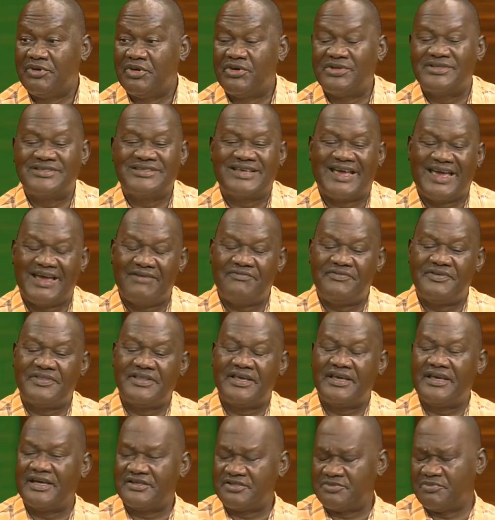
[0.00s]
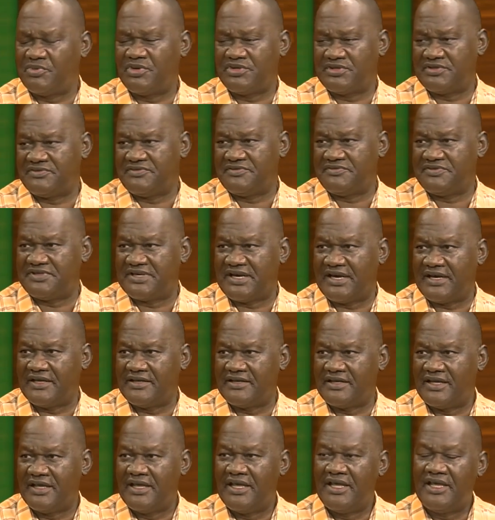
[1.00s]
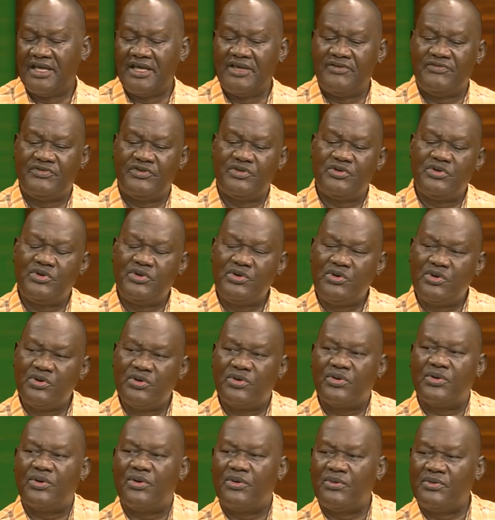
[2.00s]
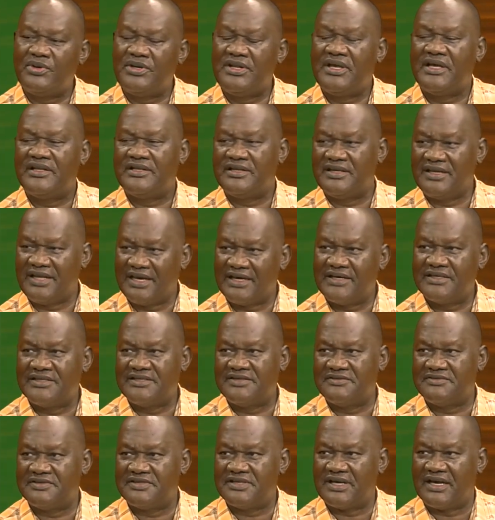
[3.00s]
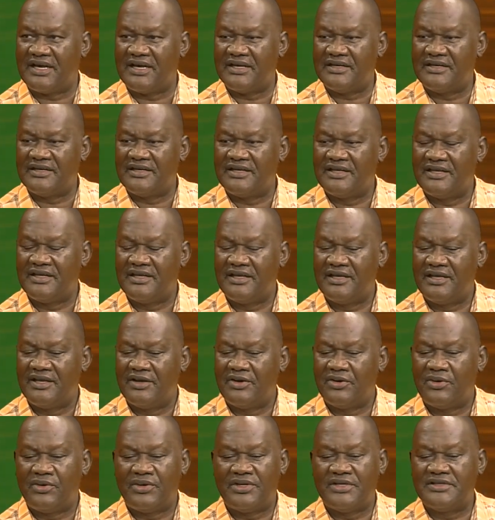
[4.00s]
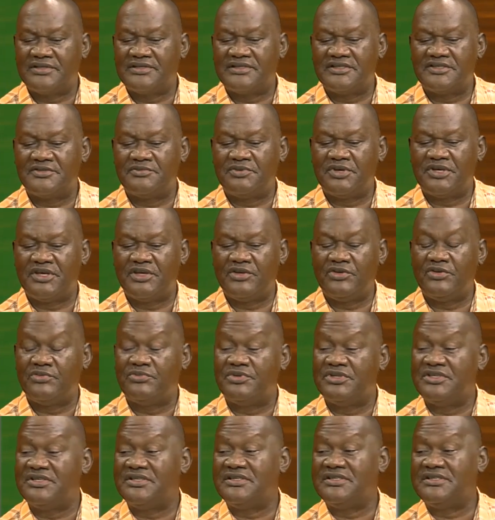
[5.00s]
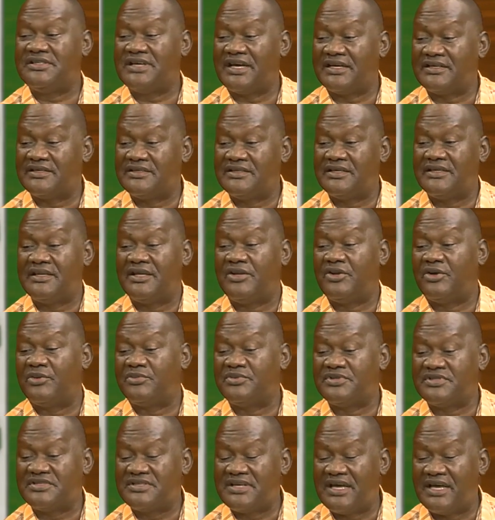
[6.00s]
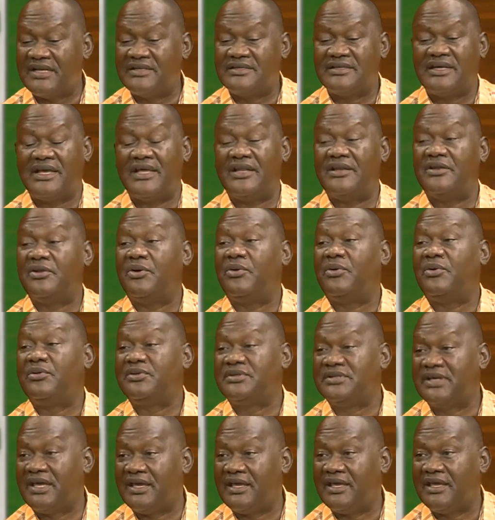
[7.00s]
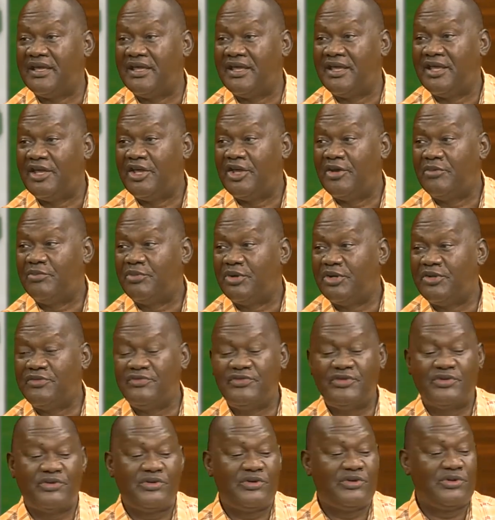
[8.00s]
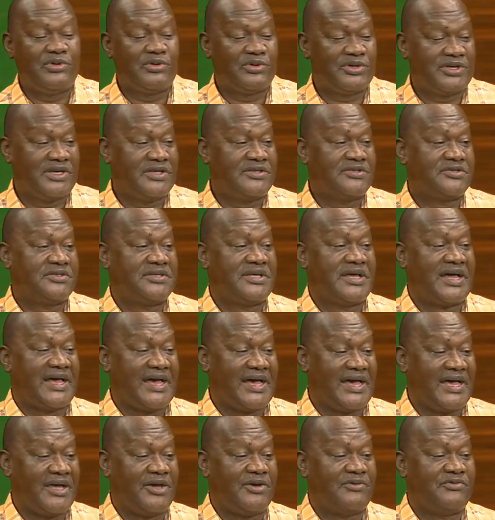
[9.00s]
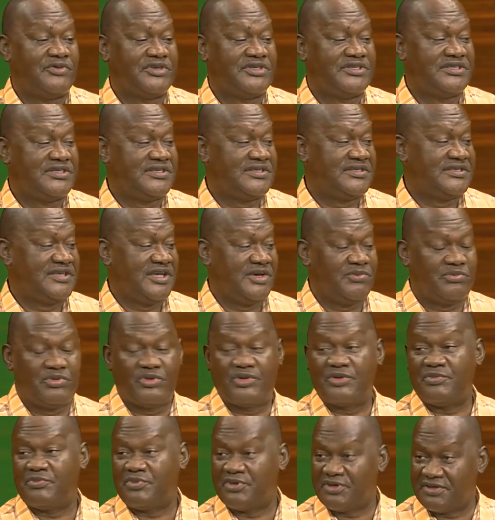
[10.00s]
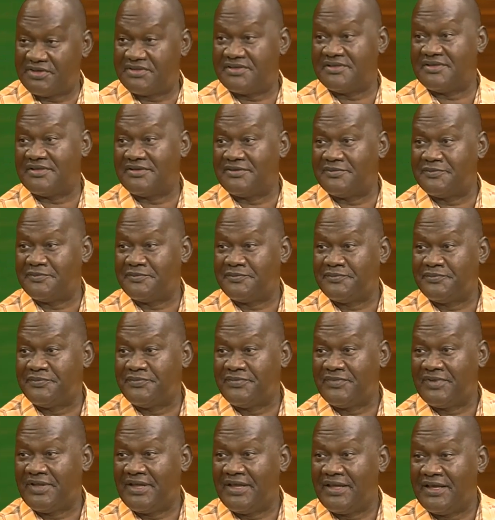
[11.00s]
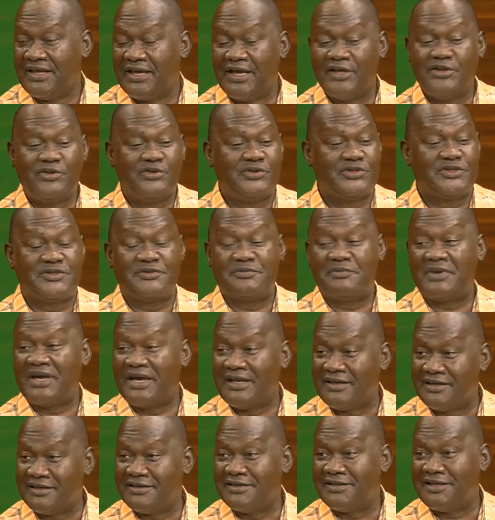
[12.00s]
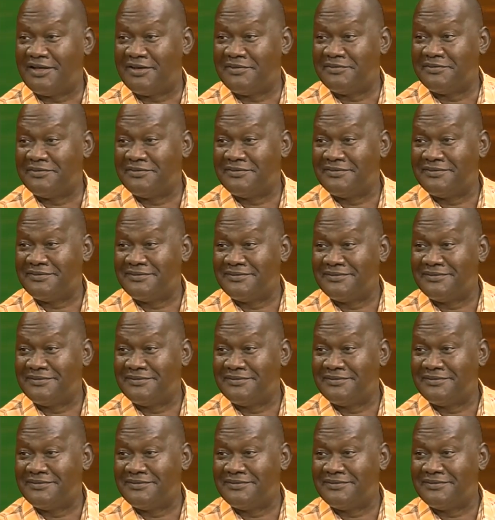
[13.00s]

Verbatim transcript: because everything has a positive side. If you look only at the negative side, honestly speaking, you'll be dejected and upset and all day. But if you look into the eye of a disabled person and you smile at them,